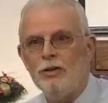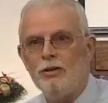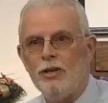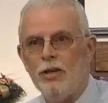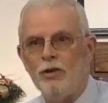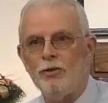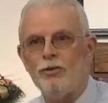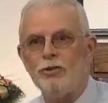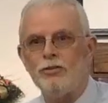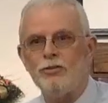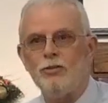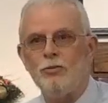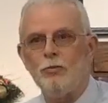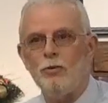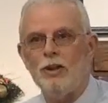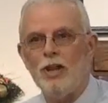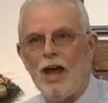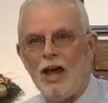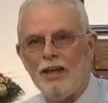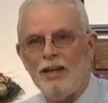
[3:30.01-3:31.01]
tells us
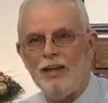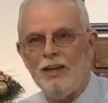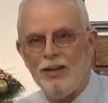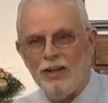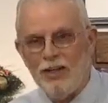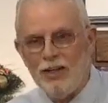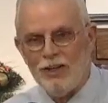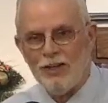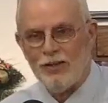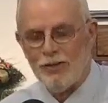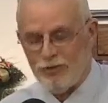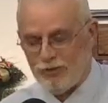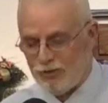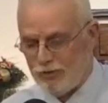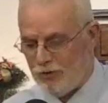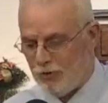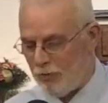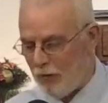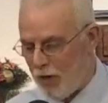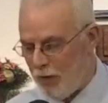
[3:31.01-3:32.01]
like it is,
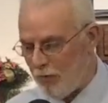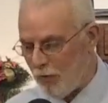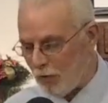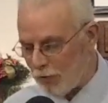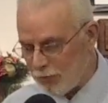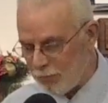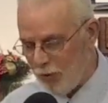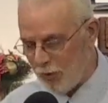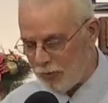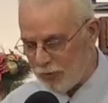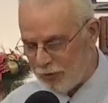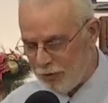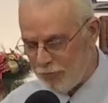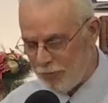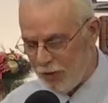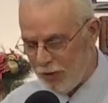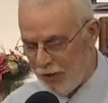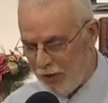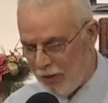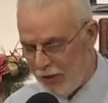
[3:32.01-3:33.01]
the way we're supposed to
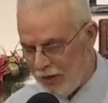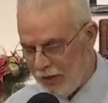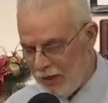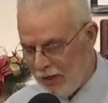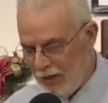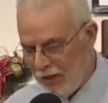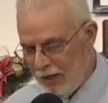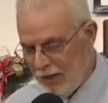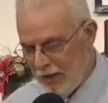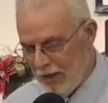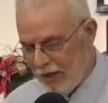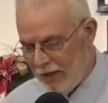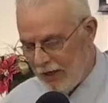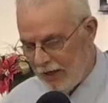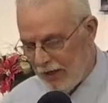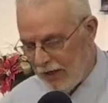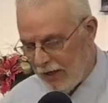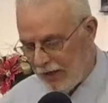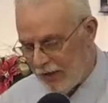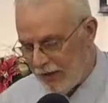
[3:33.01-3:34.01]
be.
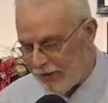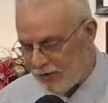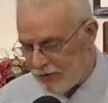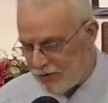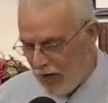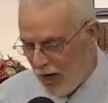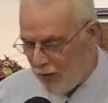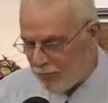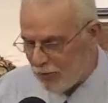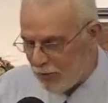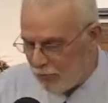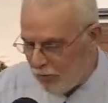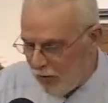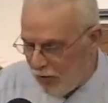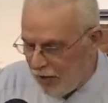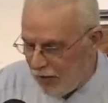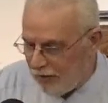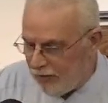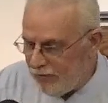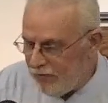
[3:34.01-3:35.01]
Uh, in chapter
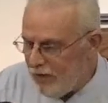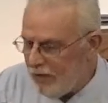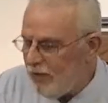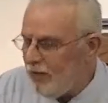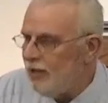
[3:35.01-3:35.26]
one,